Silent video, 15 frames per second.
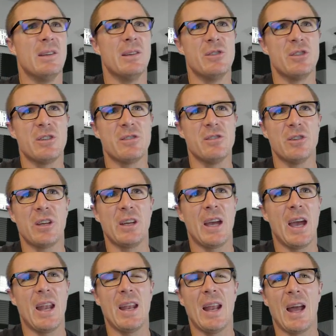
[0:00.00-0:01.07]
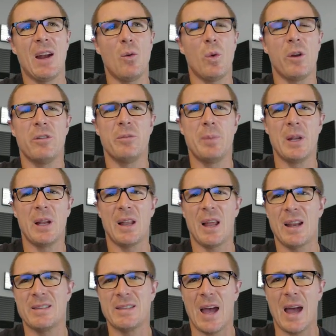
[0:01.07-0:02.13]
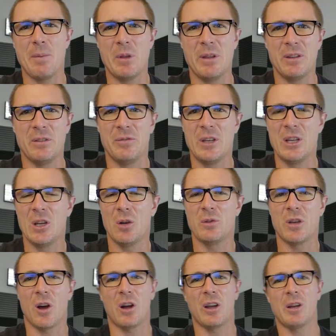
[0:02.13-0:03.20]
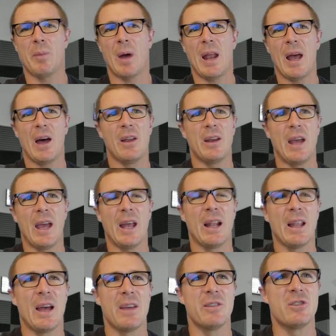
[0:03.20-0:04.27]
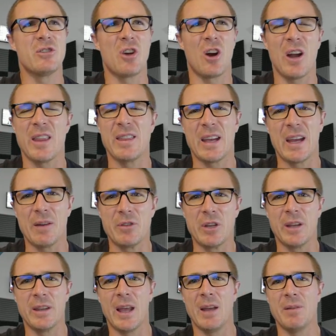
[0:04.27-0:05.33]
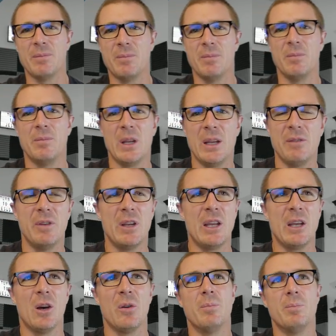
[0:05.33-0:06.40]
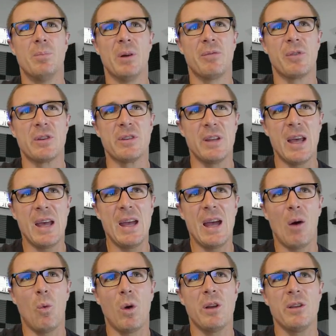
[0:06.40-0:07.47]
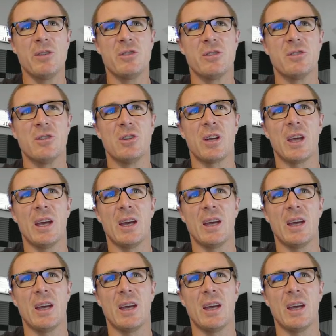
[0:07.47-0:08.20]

Just looking at it, I don't want to spend a lot of time in this video talking about how to analyze the chart. I think I've done that in many videos. But for today, I wanted to just look